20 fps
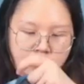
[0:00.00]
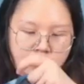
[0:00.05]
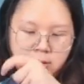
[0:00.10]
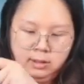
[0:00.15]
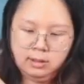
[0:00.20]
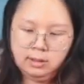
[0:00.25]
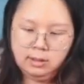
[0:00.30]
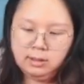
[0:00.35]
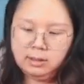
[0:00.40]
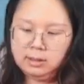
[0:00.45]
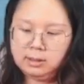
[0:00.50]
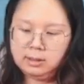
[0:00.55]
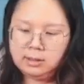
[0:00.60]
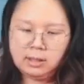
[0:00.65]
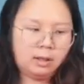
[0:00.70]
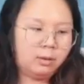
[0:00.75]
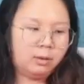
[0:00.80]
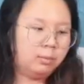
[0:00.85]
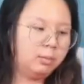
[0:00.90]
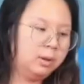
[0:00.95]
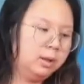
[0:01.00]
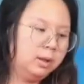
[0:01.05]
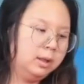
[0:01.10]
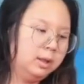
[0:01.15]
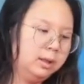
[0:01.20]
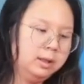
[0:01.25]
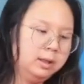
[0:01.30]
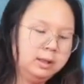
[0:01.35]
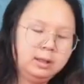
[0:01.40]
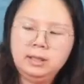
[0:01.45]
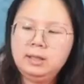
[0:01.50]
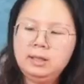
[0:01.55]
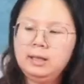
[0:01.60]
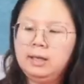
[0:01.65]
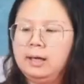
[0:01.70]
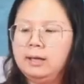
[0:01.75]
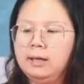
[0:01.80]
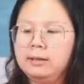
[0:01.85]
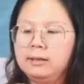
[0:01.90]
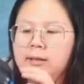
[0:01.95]
this is our
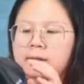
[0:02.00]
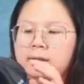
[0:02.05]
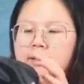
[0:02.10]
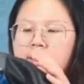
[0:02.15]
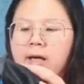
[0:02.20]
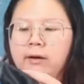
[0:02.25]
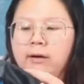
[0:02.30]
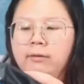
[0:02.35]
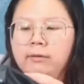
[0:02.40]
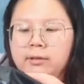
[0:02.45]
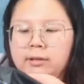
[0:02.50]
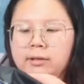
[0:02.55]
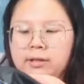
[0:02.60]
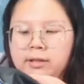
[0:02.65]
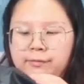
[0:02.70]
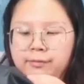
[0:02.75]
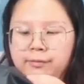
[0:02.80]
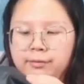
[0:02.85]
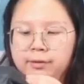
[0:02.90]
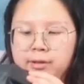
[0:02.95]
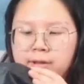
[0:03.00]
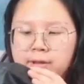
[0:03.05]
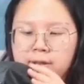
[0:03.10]
other our different.